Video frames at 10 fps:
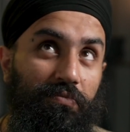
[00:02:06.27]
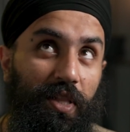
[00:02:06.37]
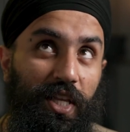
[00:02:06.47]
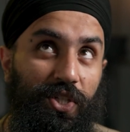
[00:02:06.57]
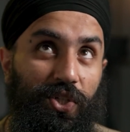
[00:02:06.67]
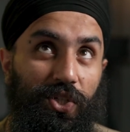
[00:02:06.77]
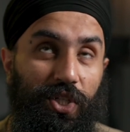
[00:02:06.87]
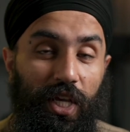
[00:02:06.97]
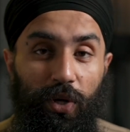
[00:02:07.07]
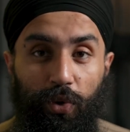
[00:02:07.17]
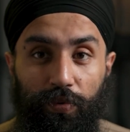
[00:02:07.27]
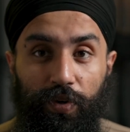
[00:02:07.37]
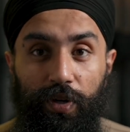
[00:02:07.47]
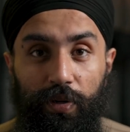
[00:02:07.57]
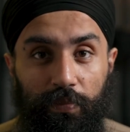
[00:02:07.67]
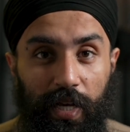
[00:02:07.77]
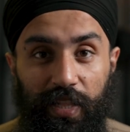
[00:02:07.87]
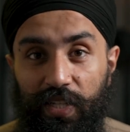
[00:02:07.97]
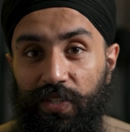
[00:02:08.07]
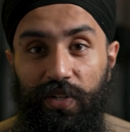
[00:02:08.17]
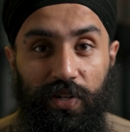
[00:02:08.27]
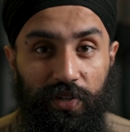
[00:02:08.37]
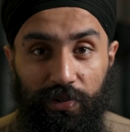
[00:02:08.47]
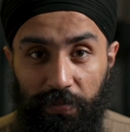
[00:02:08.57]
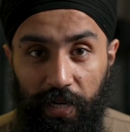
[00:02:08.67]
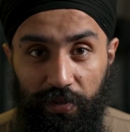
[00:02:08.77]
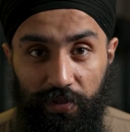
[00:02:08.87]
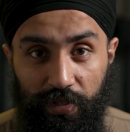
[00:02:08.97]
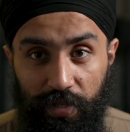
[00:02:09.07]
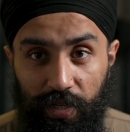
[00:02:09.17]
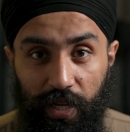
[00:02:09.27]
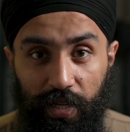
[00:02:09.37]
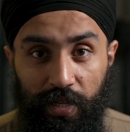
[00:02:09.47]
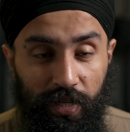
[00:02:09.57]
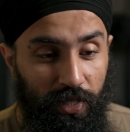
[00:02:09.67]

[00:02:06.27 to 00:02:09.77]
let's just say, over at least 100 pounds a day.